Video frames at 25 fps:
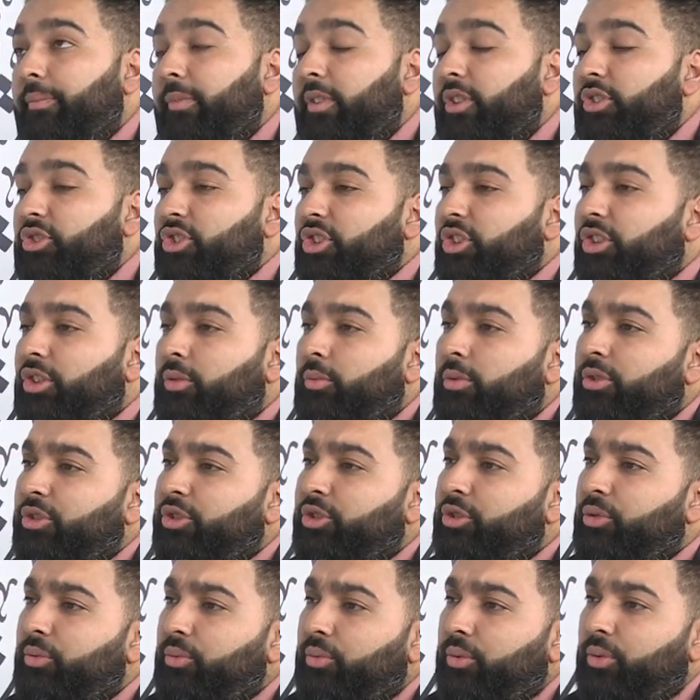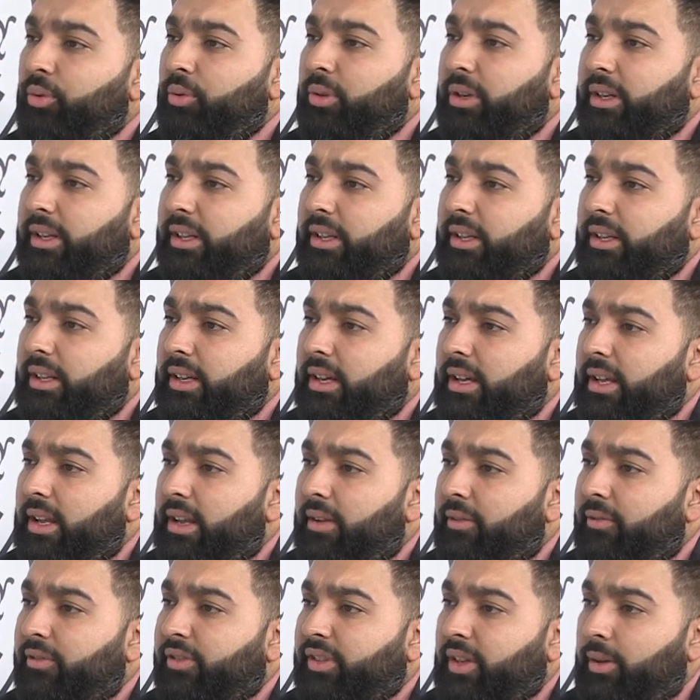Sheikhna, what's the ruling
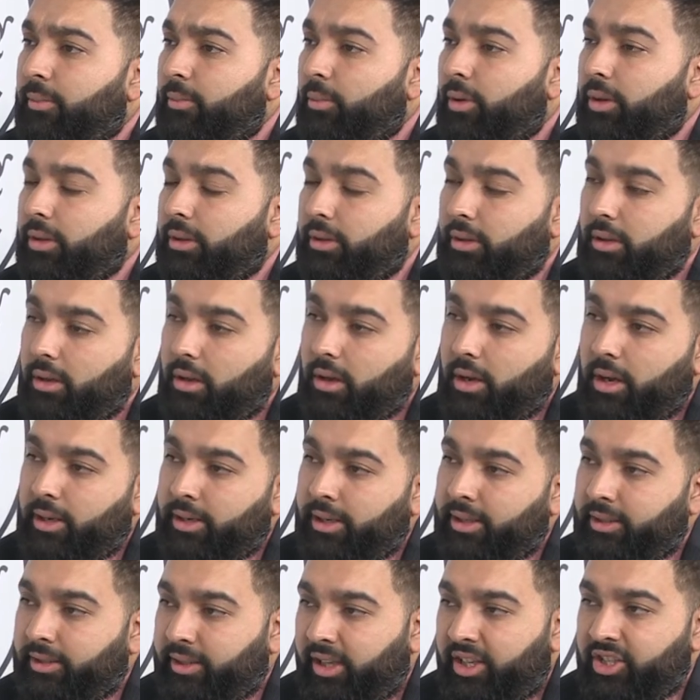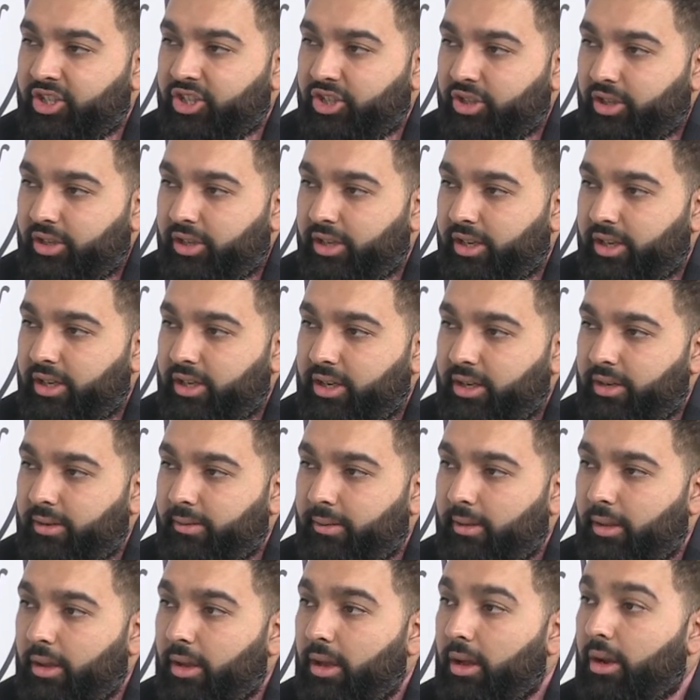if someone unintentionally
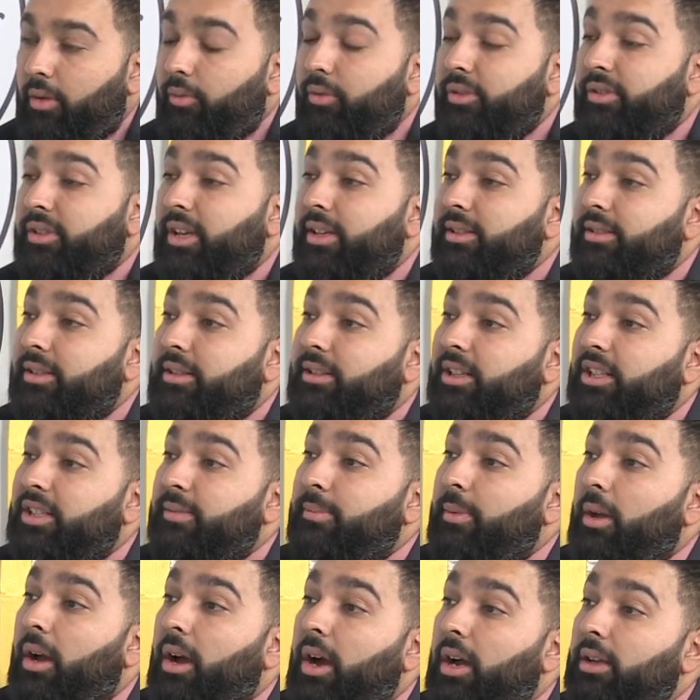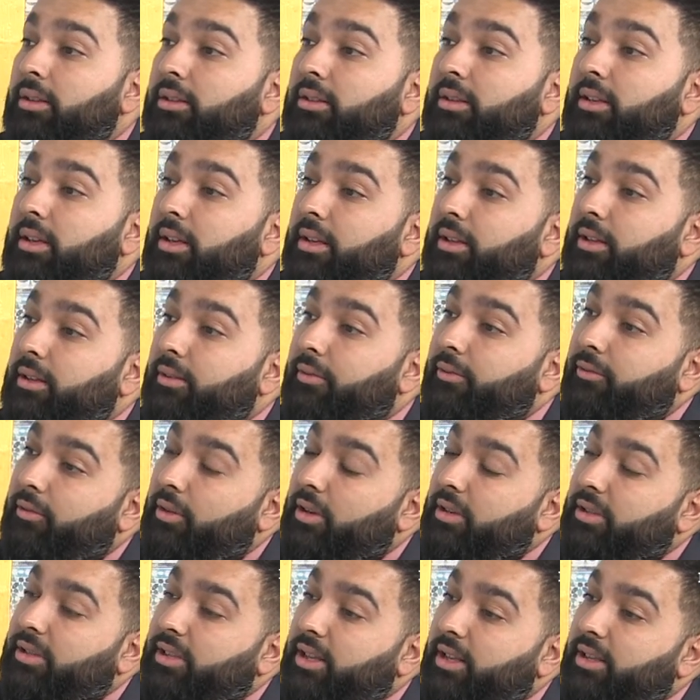uh, recites the tasbihat in the
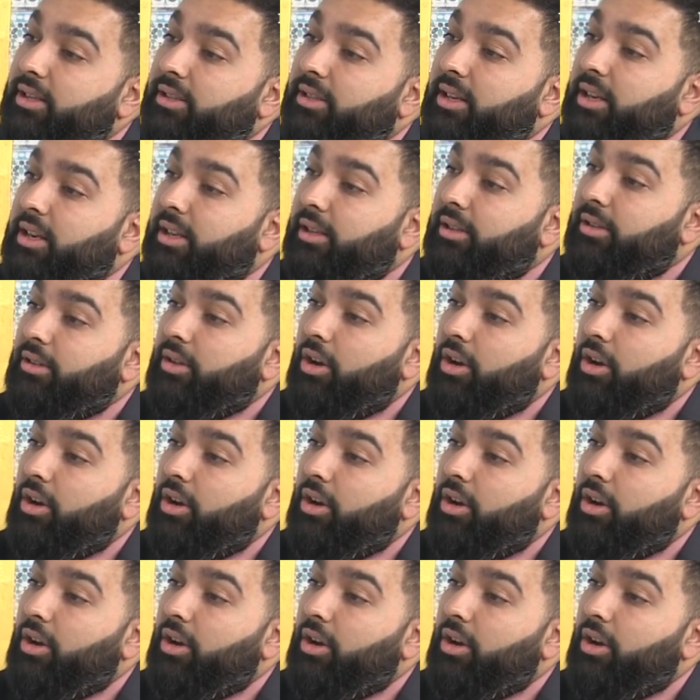first and second